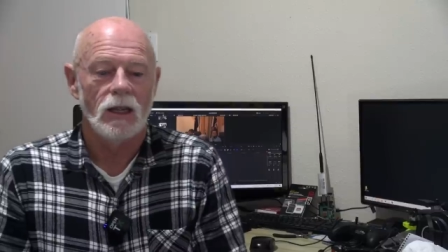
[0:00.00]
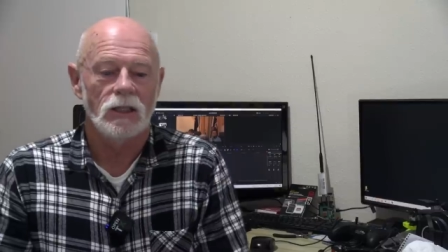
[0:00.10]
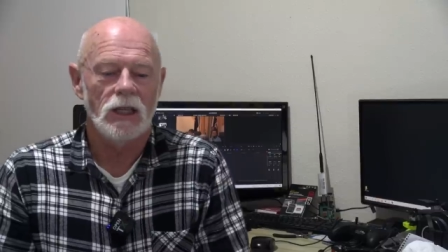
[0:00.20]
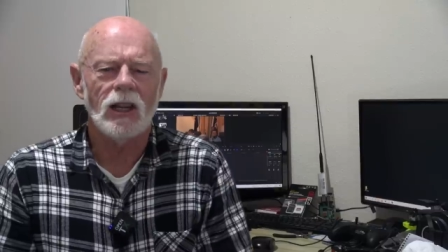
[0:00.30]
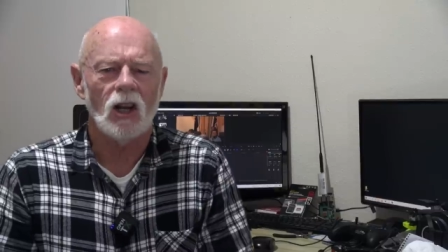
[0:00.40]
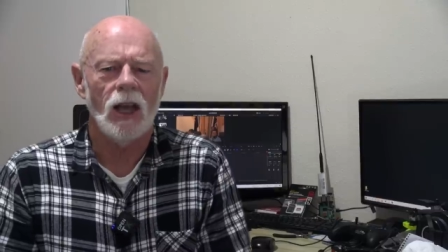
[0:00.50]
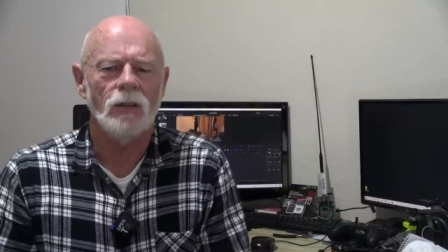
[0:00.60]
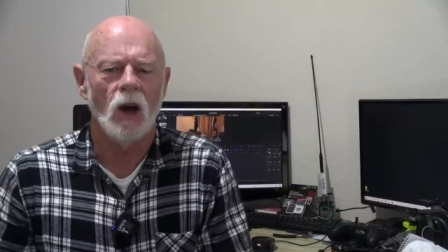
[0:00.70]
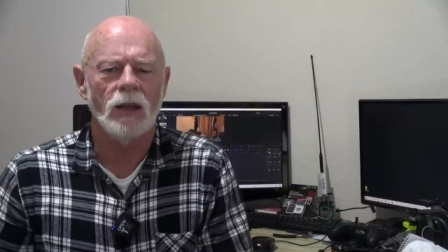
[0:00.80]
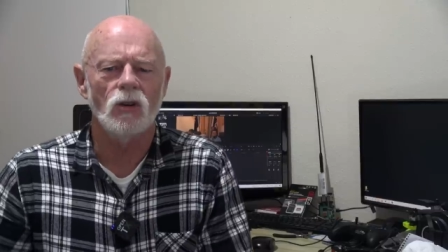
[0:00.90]
she
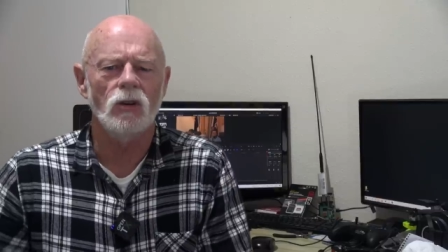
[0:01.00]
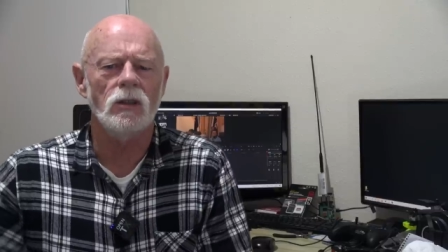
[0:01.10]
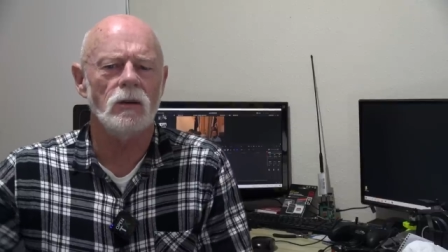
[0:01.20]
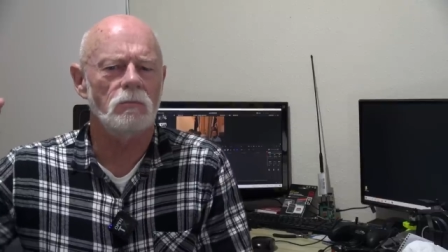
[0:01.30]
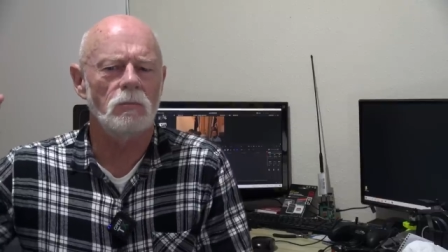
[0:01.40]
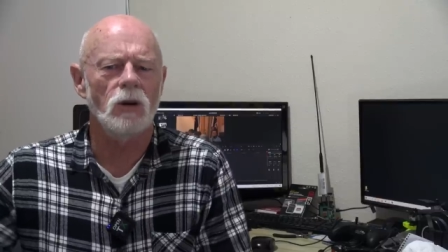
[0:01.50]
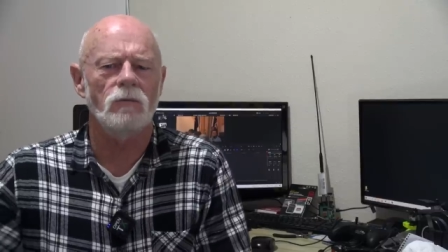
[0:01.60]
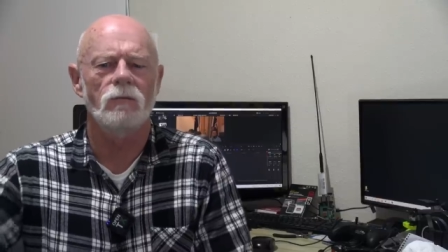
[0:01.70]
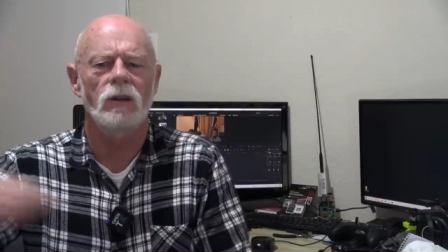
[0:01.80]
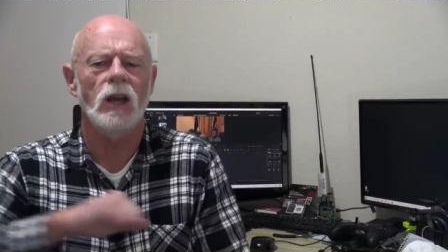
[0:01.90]
claimed I couldn't
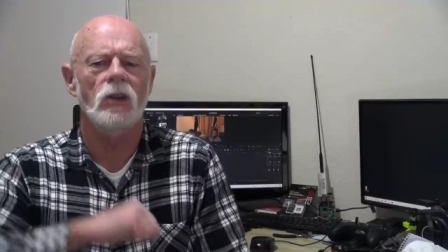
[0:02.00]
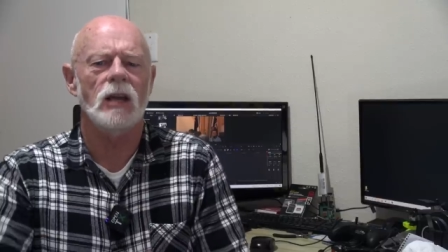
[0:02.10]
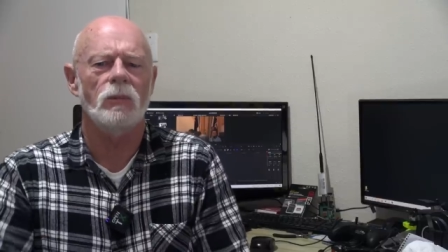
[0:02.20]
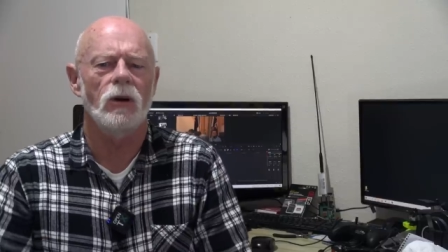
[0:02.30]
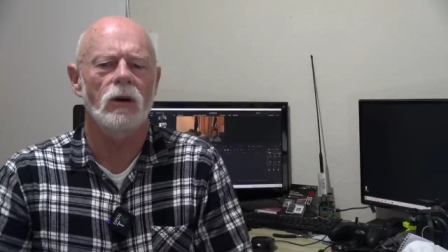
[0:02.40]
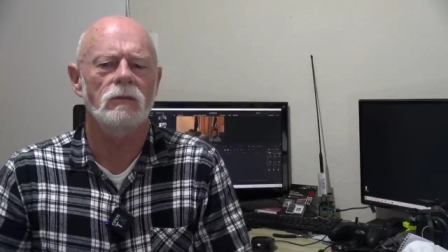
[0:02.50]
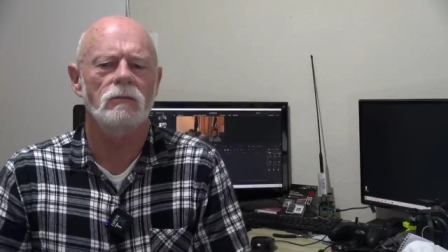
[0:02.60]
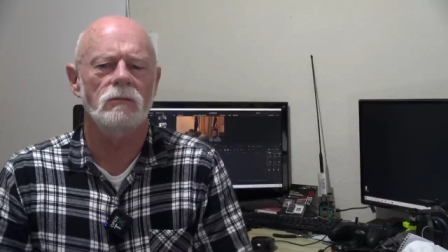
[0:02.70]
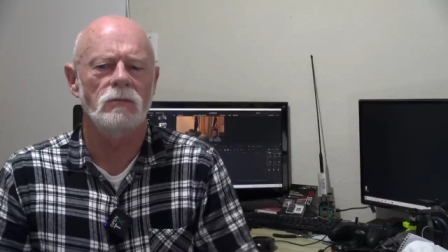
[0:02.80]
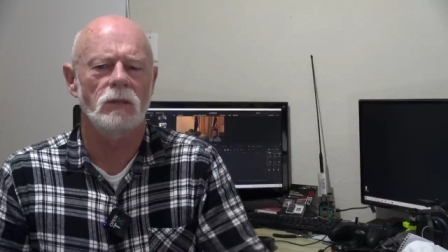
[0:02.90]
put videos up
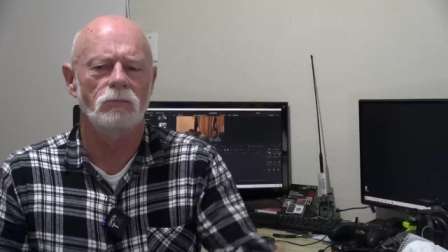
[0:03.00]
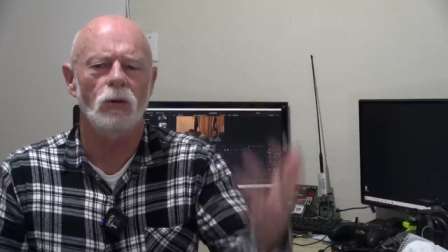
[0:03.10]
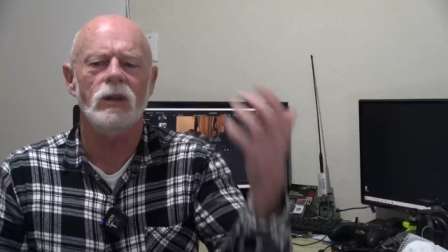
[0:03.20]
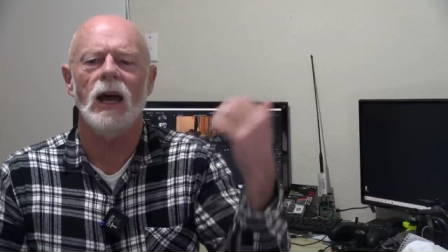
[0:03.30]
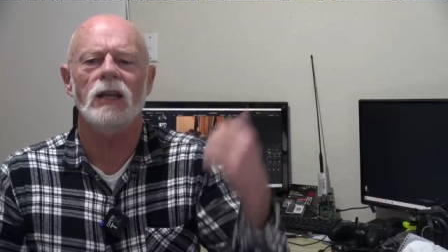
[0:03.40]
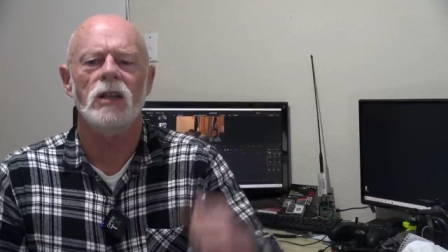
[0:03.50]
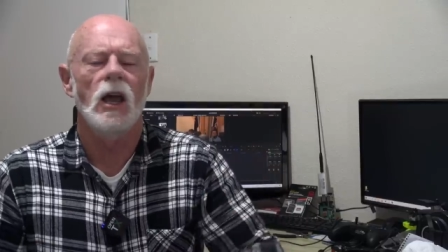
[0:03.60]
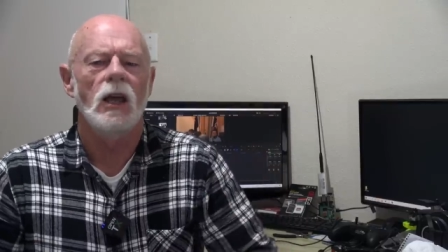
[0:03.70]
on broadcast